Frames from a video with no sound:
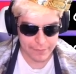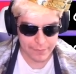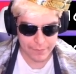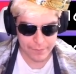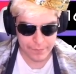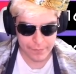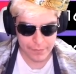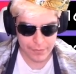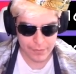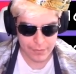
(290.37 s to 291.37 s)

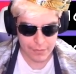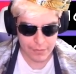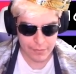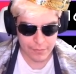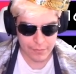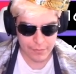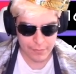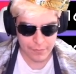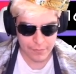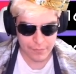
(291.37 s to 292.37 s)

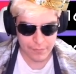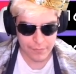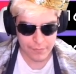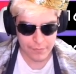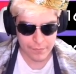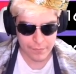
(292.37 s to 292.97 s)
(silence)